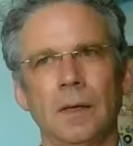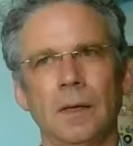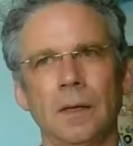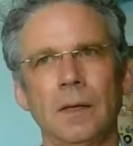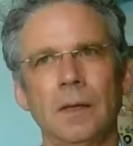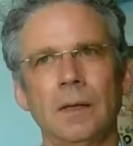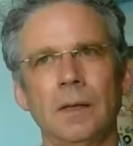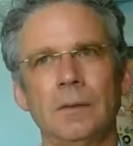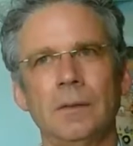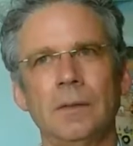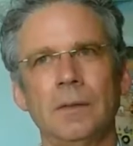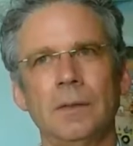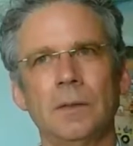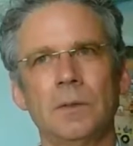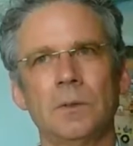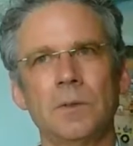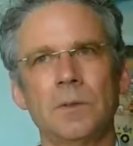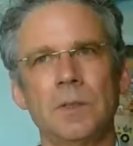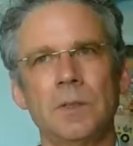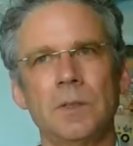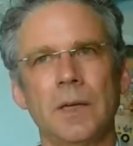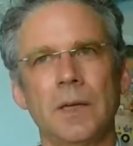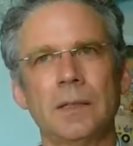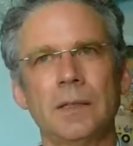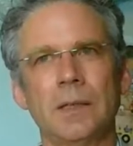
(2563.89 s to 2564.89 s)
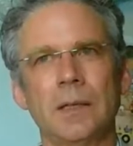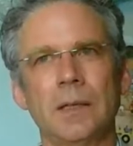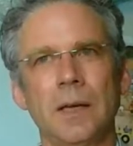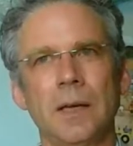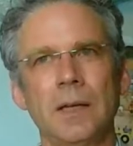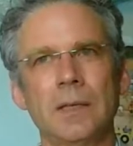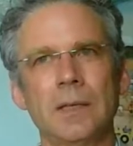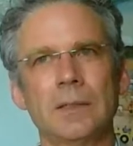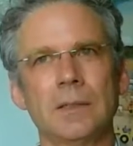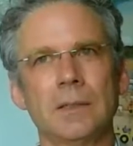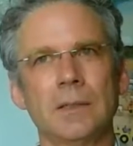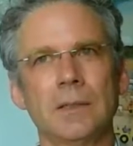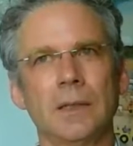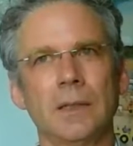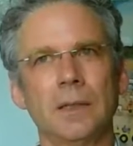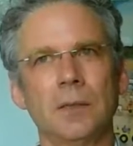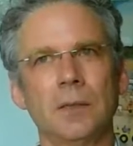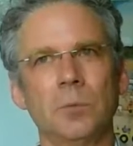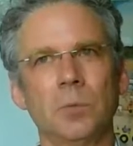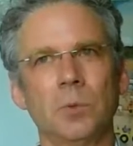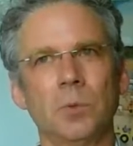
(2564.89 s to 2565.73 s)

I think it also underlines another